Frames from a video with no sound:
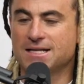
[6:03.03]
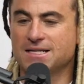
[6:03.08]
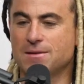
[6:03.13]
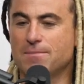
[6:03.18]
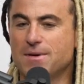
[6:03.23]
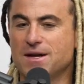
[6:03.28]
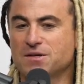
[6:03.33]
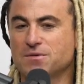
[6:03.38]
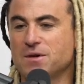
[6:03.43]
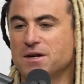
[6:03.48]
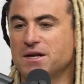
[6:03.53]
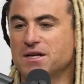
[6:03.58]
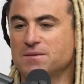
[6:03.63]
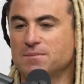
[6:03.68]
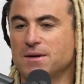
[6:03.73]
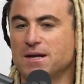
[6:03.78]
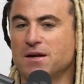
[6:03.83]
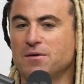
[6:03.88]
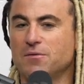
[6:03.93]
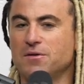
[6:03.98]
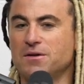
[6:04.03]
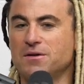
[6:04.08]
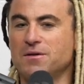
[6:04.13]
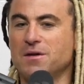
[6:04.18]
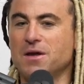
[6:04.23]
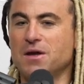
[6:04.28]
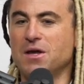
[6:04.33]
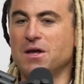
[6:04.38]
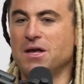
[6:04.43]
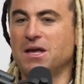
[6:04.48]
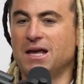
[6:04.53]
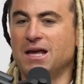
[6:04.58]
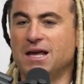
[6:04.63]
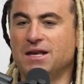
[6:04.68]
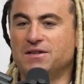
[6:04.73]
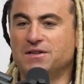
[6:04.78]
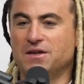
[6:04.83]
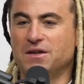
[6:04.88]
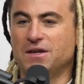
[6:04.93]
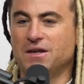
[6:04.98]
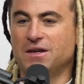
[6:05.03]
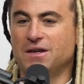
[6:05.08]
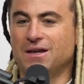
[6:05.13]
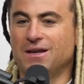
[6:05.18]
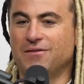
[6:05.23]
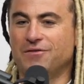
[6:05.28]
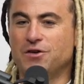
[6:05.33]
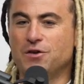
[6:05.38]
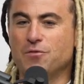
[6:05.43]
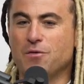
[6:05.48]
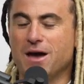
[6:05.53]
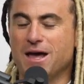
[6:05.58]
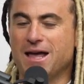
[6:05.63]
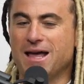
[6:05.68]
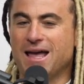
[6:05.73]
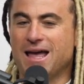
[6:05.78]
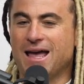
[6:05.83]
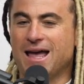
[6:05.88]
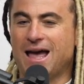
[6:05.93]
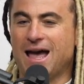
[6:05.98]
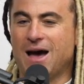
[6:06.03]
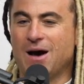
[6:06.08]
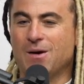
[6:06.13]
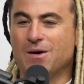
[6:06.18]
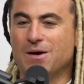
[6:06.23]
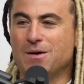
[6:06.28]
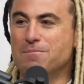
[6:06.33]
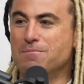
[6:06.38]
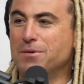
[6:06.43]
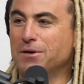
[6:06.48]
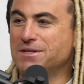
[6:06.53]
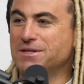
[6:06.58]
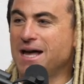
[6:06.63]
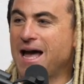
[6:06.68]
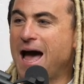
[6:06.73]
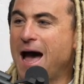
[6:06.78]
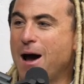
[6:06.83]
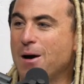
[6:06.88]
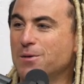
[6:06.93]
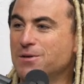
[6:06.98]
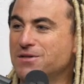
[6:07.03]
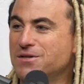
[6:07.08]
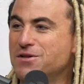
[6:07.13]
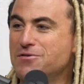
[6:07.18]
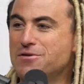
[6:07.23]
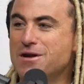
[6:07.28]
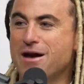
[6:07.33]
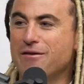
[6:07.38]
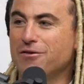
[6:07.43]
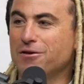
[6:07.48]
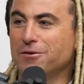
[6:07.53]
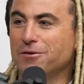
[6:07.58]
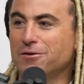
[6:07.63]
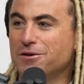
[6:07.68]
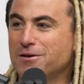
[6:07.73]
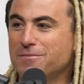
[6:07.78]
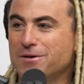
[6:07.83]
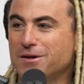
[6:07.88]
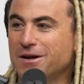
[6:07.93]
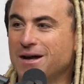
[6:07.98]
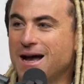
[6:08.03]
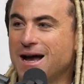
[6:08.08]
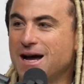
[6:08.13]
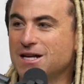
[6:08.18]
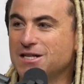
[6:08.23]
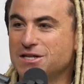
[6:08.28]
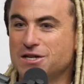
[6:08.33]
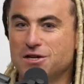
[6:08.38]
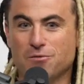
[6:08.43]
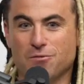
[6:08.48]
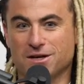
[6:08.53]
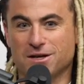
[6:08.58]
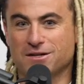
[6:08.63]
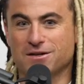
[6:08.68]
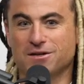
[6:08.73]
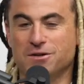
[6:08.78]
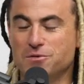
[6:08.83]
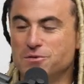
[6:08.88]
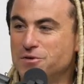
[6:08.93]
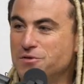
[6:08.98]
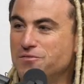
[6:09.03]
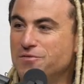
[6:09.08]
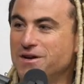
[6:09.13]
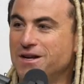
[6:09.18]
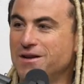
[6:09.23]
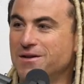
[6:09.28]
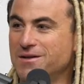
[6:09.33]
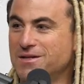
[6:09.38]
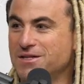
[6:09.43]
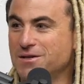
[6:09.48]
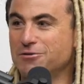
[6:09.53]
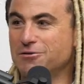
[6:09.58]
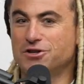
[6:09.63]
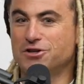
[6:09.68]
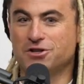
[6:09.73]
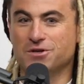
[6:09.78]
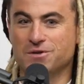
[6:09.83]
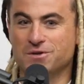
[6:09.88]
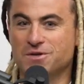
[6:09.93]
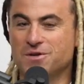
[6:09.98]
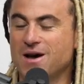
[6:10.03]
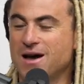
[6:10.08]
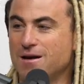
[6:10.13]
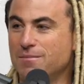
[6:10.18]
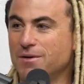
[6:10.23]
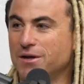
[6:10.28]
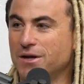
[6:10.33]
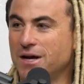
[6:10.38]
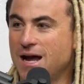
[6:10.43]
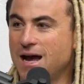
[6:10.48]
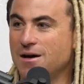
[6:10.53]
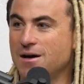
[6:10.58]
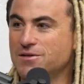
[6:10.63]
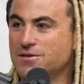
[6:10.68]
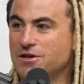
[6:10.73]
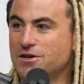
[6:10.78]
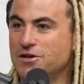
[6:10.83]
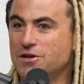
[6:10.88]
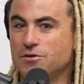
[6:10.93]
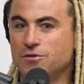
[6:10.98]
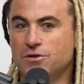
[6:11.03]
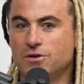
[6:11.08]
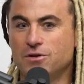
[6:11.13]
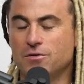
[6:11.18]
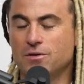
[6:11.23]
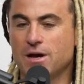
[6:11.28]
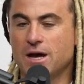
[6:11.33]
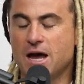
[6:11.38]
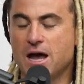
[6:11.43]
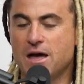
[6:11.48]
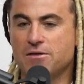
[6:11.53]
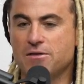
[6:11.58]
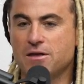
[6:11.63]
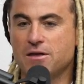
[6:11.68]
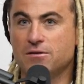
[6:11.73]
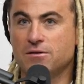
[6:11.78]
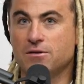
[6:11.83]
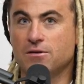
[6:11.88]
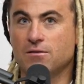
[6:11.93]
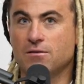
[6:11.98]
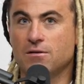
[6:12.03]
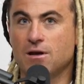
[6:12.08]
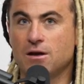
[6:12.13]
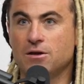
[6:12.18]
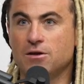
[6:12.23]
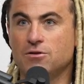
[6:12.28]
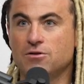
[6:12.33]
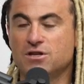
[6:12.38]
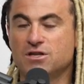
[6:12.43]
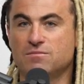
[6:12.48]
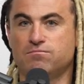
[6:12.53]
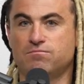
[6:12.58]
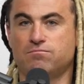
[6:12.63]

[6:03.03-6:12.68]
best way to explain it is if you went out and built a house and you never learned to build a house, and you watch a YouTube video and someone shows you how to build a house and you do it, and then you just